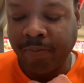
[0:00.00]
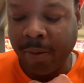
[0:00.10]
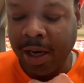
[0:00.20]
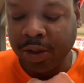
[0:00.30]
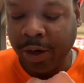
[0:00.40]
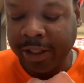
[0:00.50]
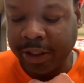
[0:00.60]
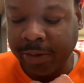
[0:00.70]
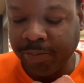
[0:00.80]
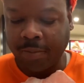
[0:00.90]
That's crazy.
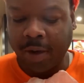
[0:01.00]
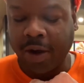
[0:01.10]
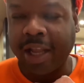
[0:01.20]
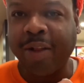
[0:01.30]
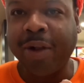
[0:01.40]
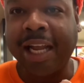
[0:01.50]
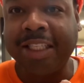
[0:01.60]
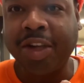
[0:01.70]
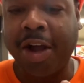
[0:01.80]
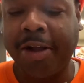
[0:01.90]
Okay, oh,
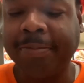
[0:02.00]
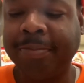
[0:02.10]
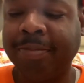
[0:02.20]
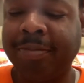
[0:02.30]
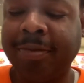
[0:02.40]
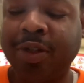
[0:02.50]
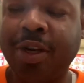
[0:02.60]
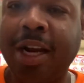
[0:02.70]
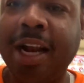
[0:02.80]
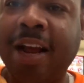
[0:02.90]
that's gone. So
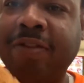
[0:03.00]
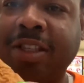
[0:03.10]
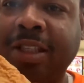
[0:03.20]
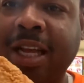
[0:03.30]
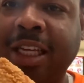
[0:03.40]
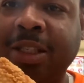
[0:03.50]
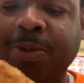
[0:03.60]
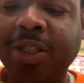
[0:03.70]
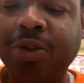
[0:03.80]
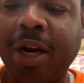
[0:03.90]
then I have this last
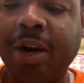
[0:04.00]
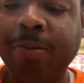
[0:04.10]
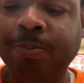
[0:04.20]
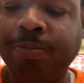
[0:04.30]
piece right here.